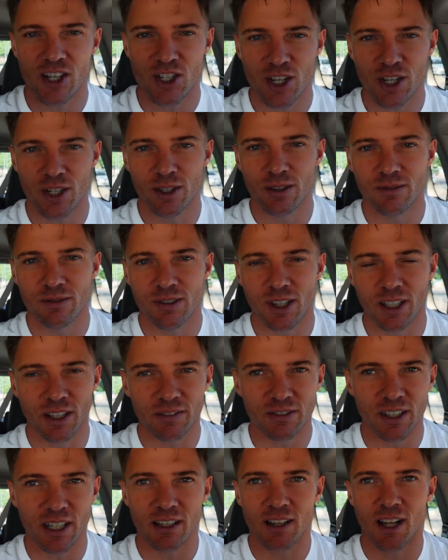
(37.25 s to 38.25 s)
HQ, the
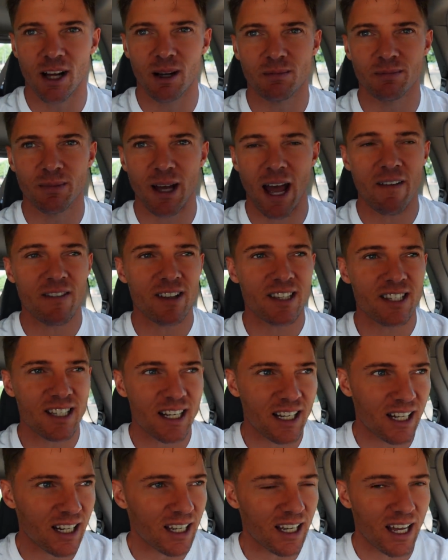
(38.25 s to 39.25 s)
lifting club. Haven't
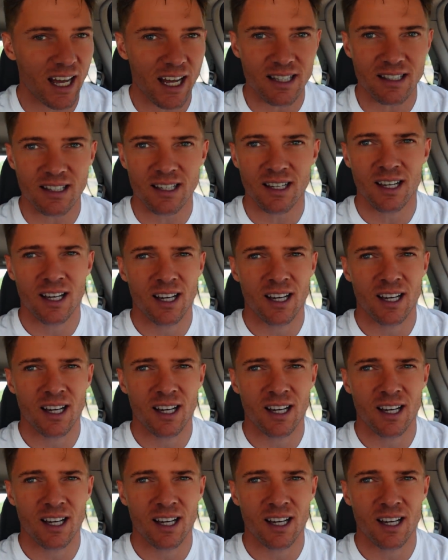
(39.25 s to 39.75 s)
seen it yet.